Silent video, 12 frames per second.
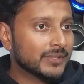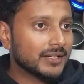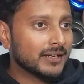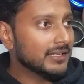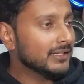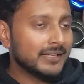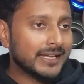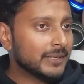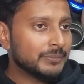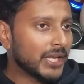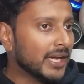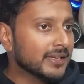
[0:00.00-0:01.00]
the car, he'll end
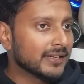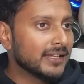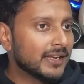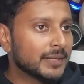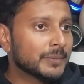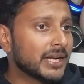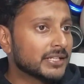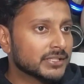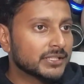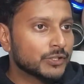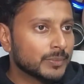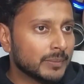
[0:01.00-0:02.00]
up dying. He'll end up crashing
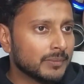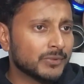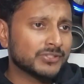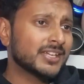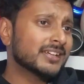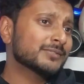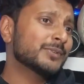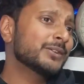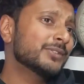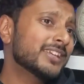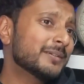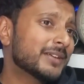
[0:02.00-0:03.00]
into people. Mustangs, why do
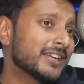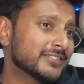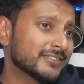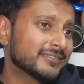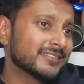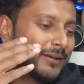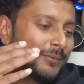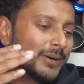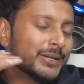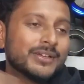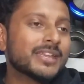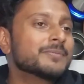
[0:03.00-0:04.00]
they keep crashing? Why
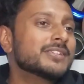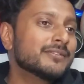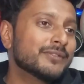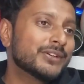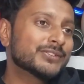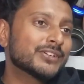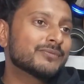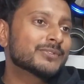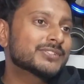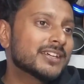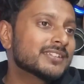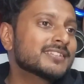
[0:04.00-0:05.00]
do you keep seeing videos of
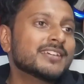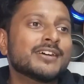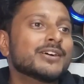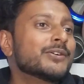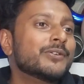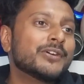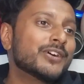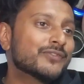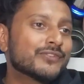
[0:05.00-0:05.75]
Mustangs going off